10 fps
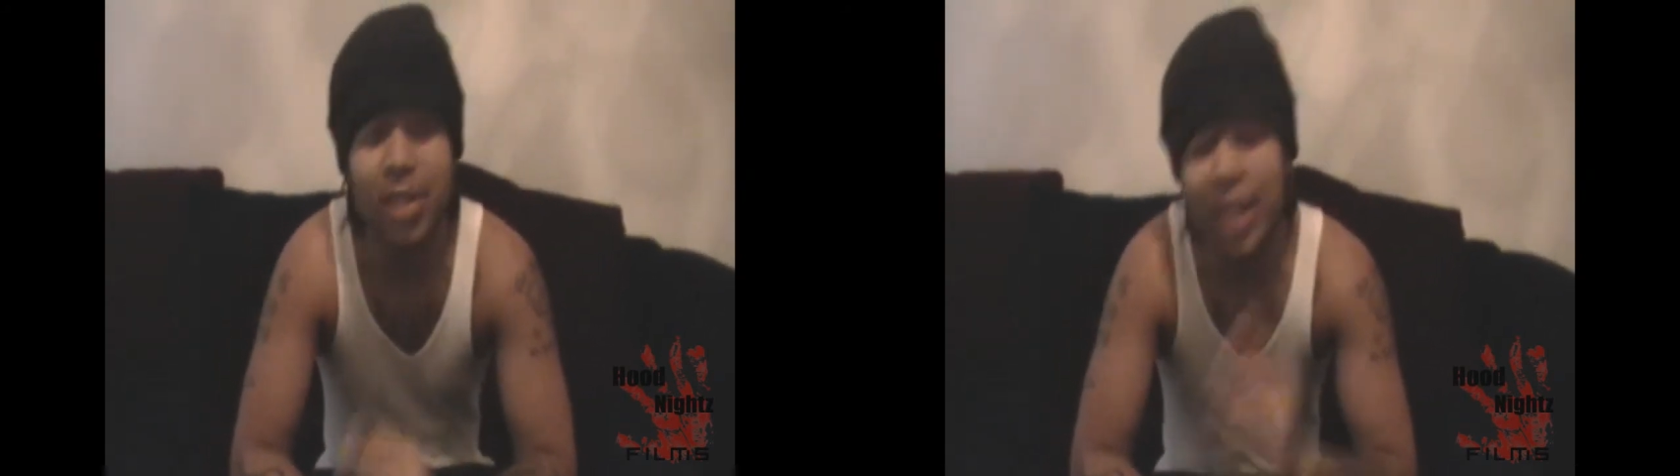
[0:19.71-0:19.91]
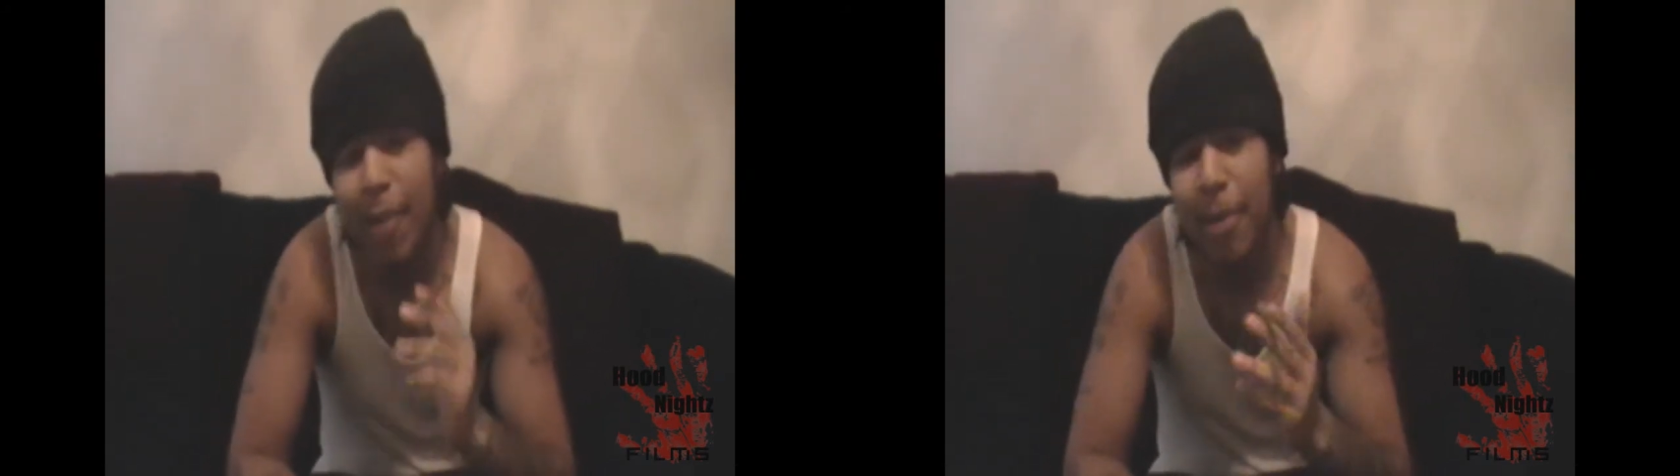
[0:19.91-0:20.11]

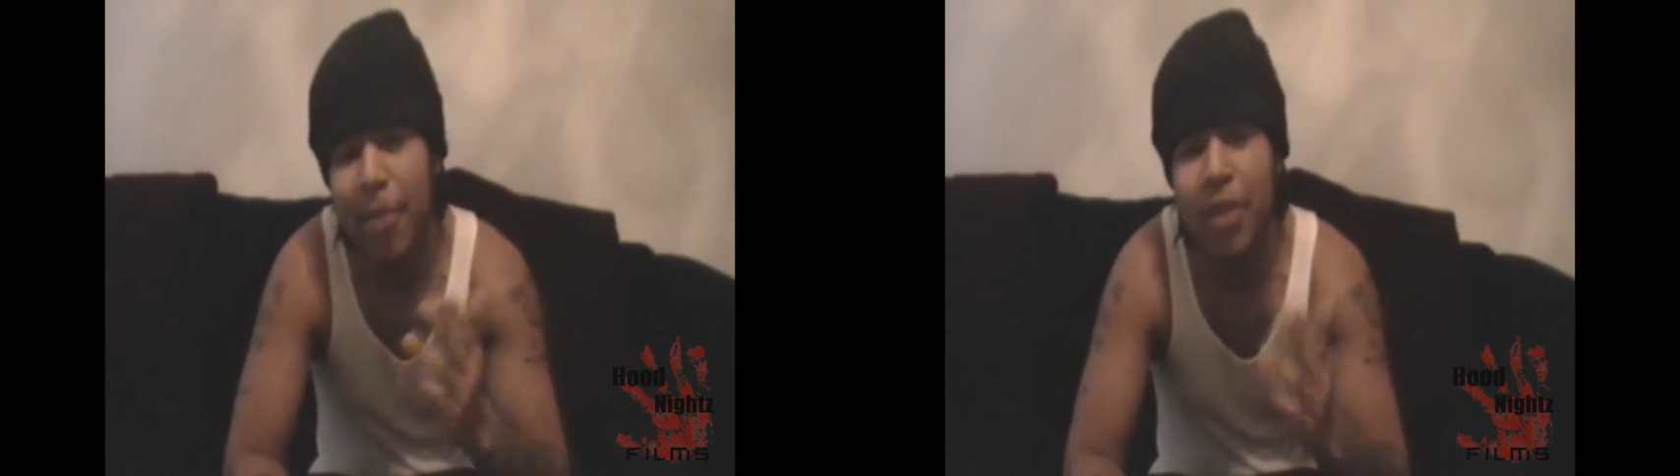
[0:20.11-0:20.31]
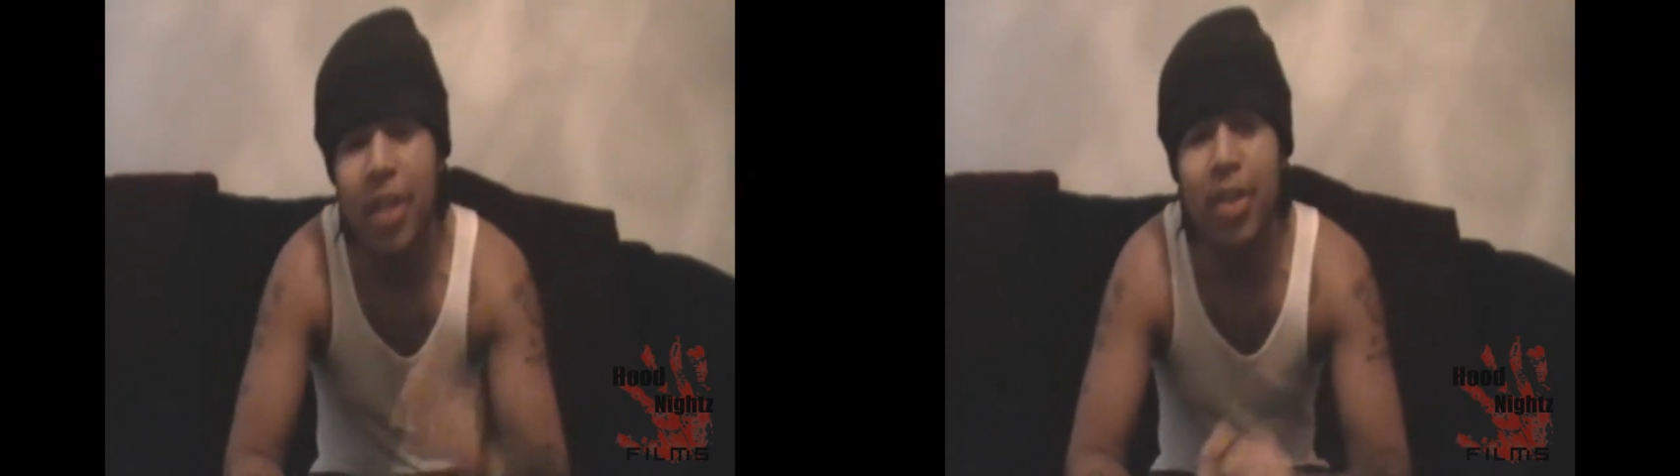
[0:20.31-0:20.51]
Check out my
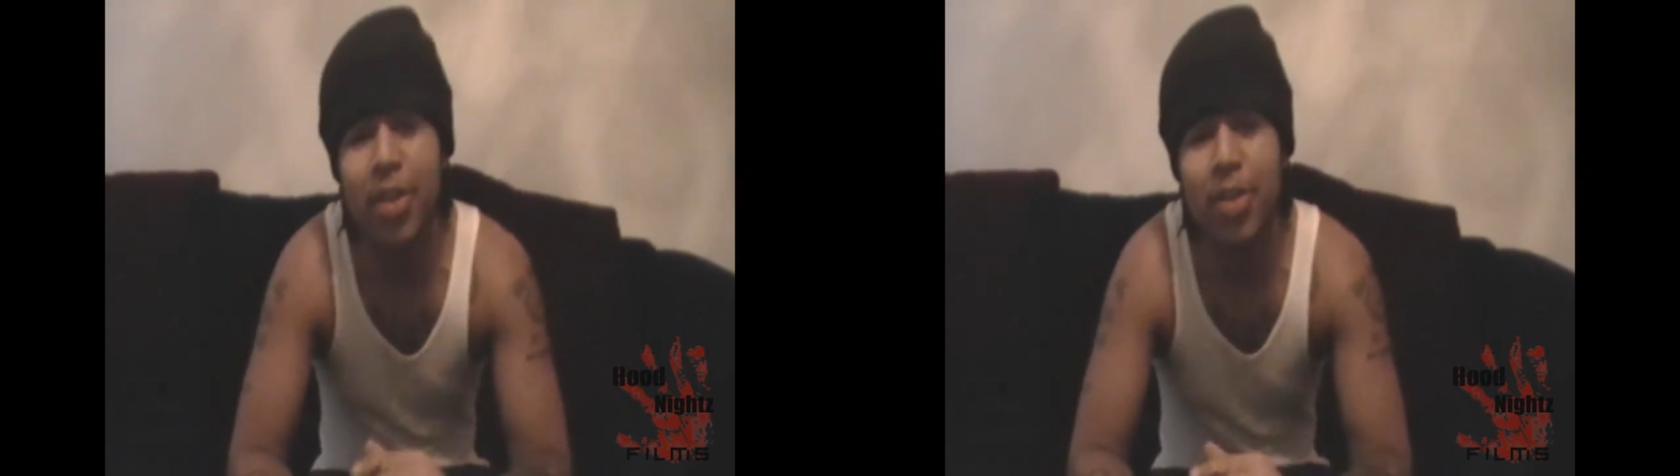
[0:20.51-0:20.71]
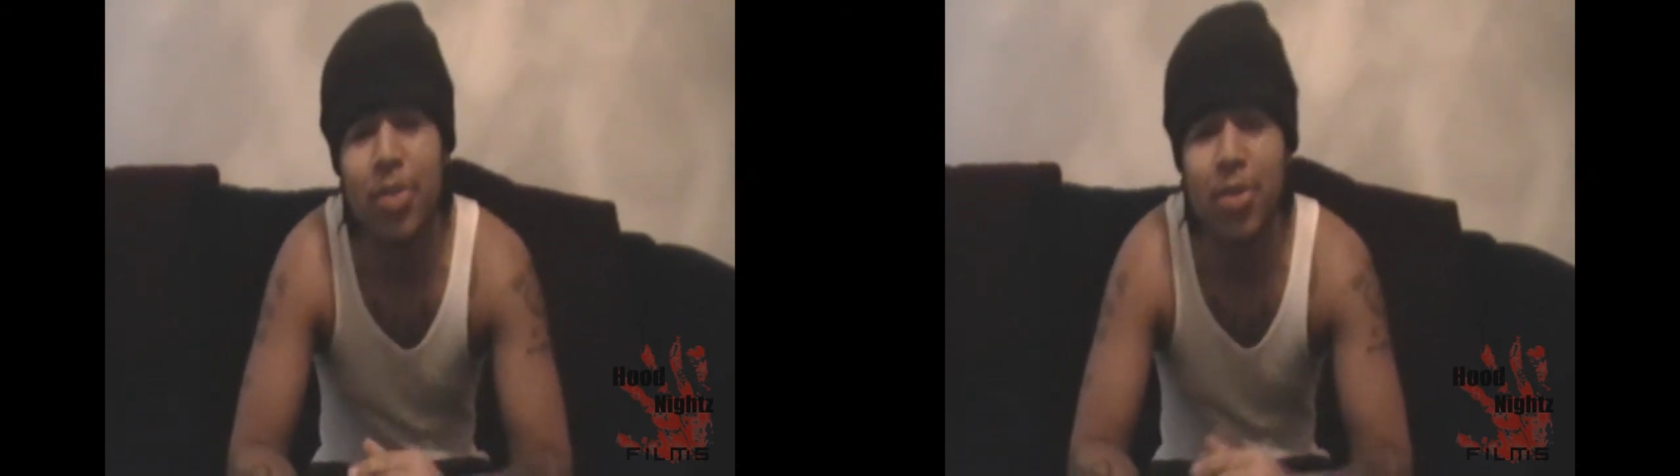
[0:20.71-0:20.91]

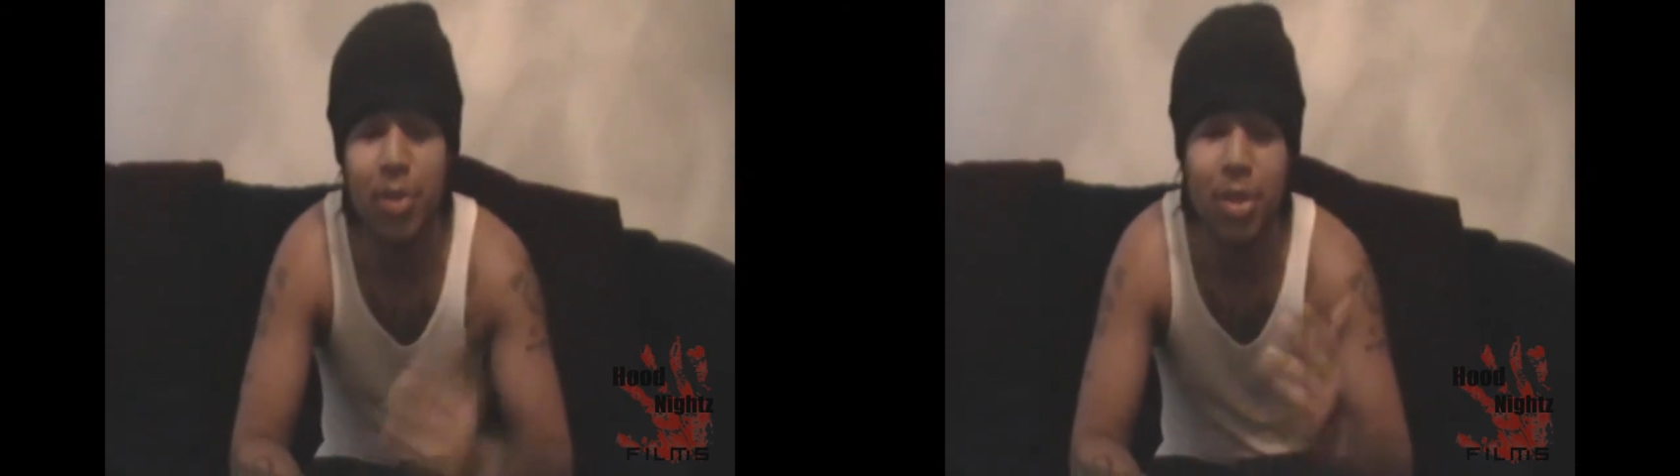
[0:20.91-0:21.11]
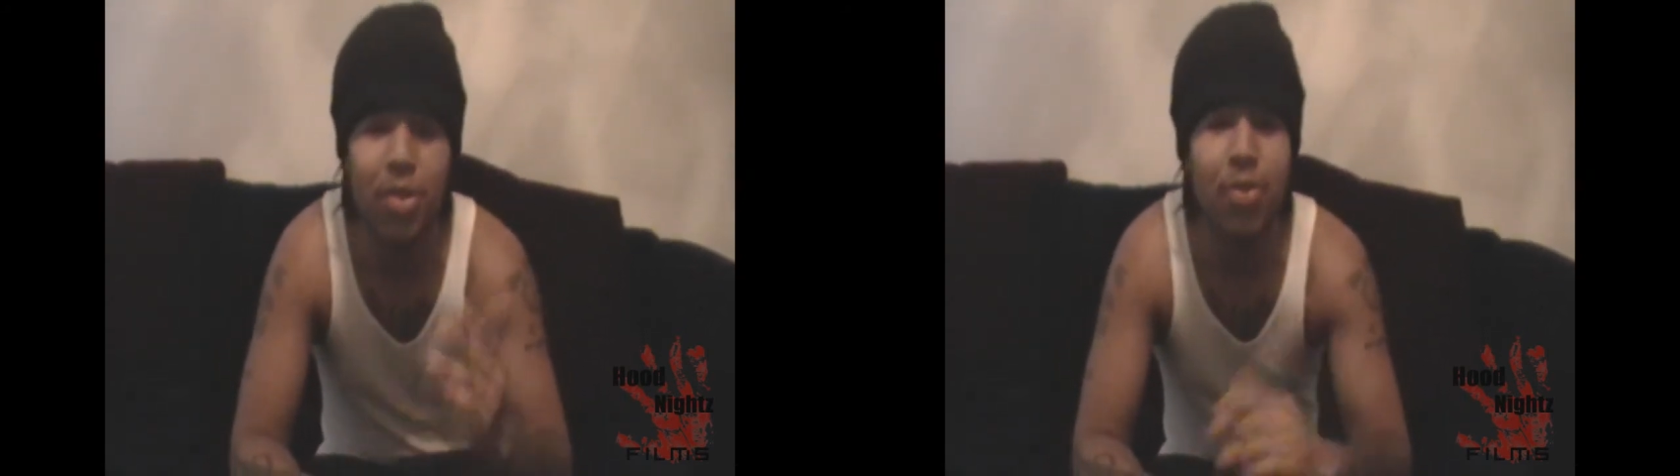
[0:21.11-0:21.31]
videos
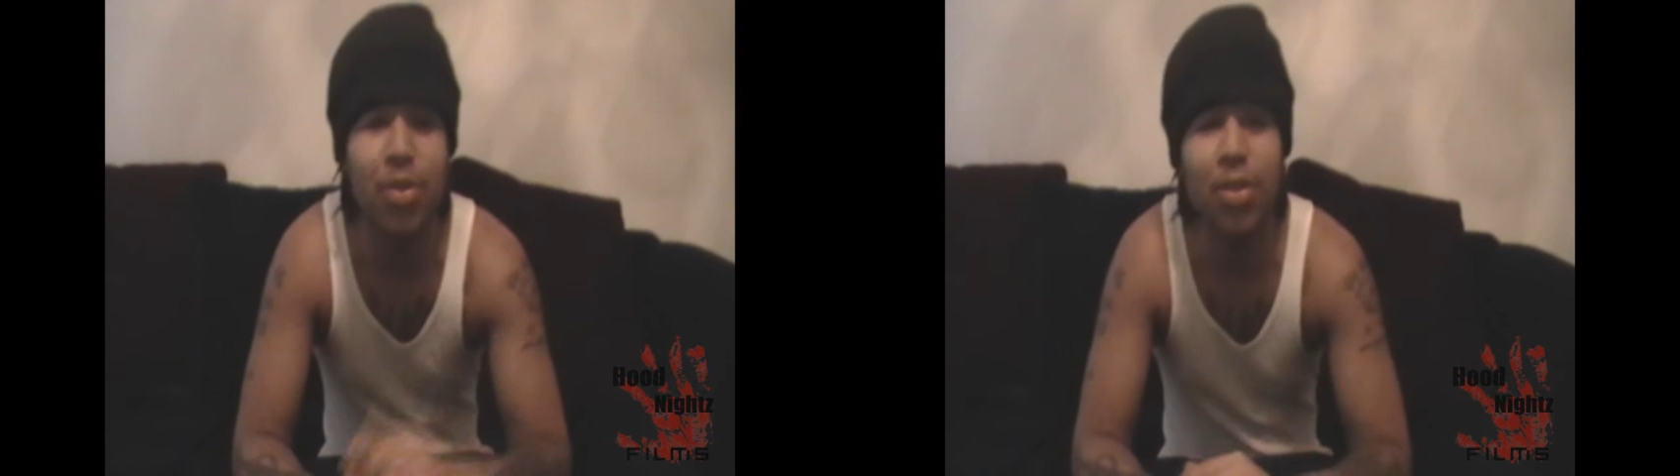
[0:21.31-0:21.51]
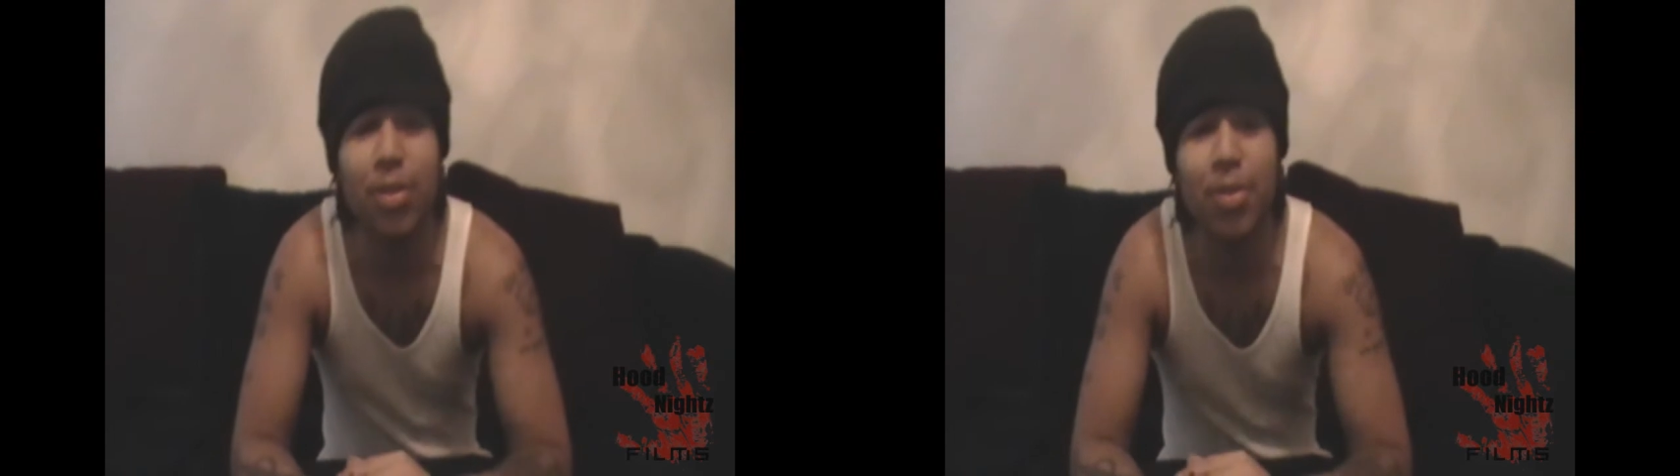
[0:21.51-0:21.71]
on the
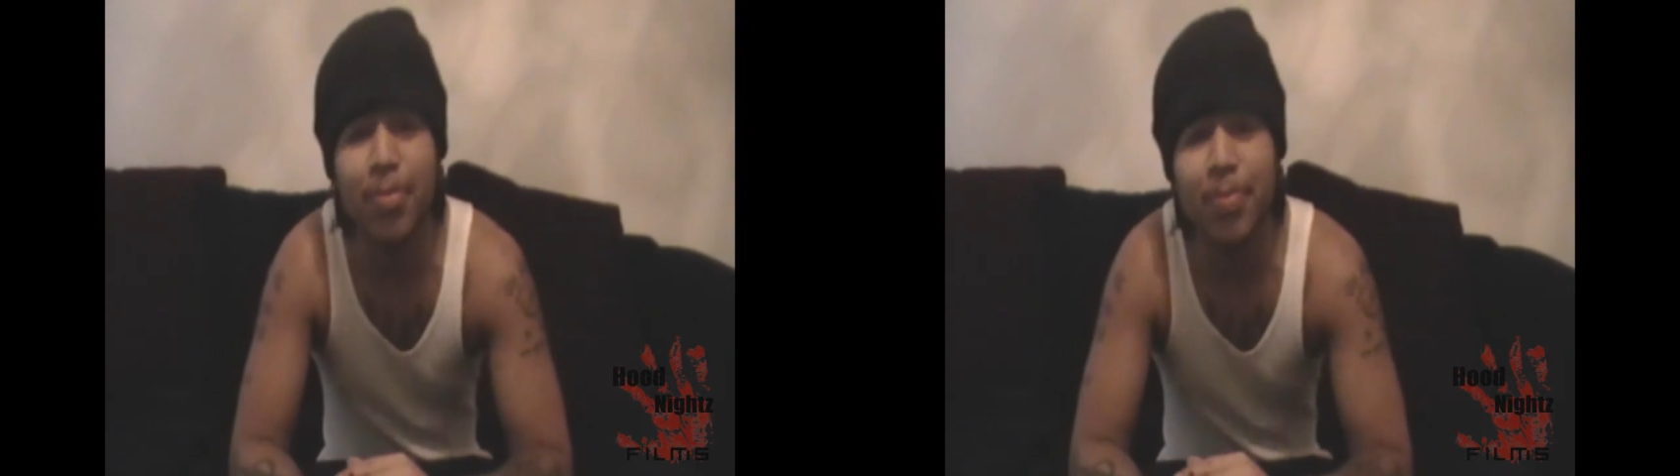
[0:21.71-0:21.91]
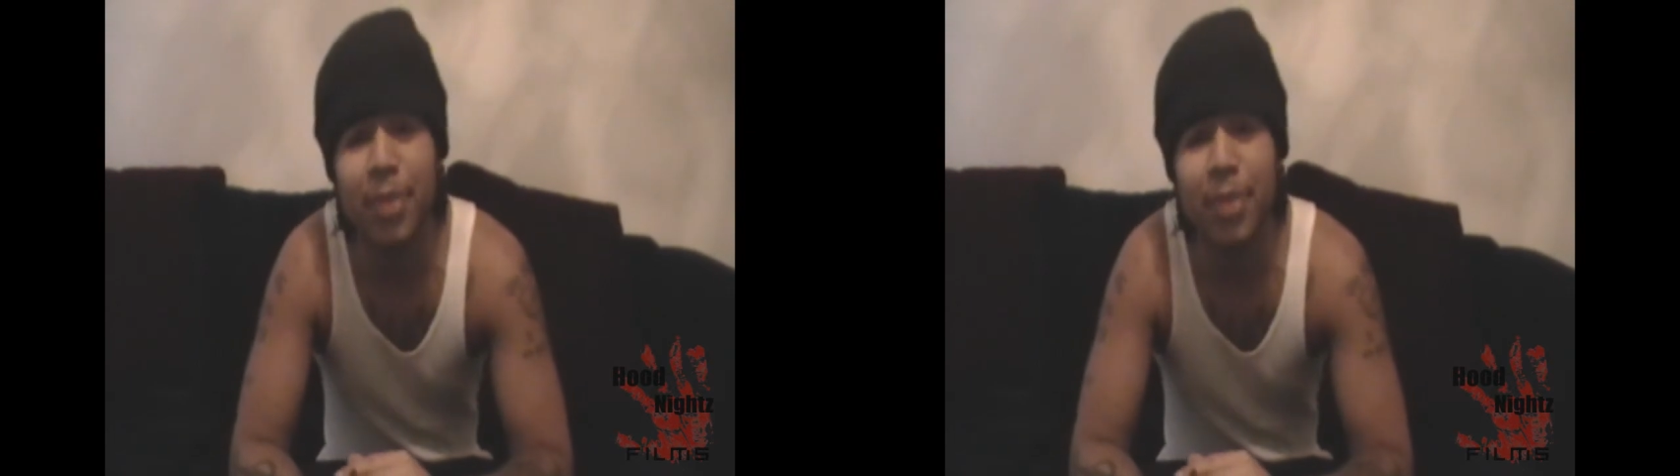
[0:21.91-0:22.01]
YouTube.